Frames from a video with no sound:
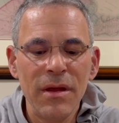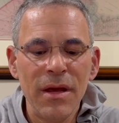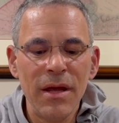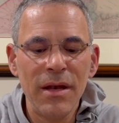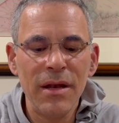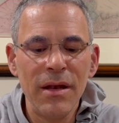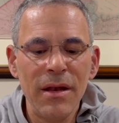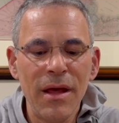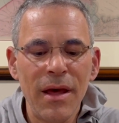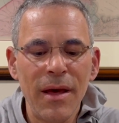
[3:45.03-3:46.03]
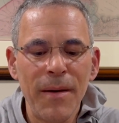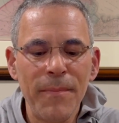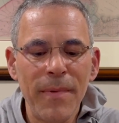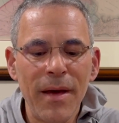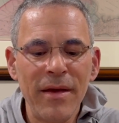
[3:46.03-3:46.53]
And um,
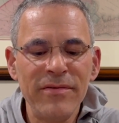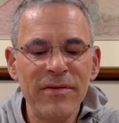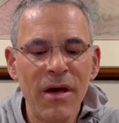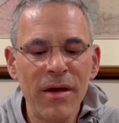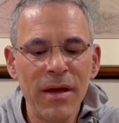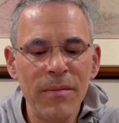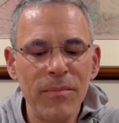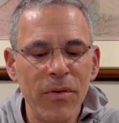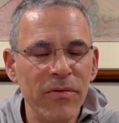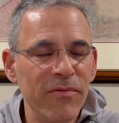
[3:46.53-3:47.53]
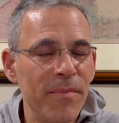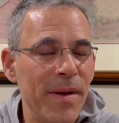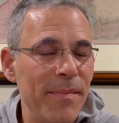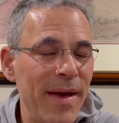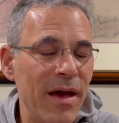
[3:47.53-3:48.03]
I saw him both for my
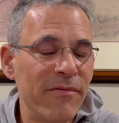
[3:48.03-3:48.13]
back,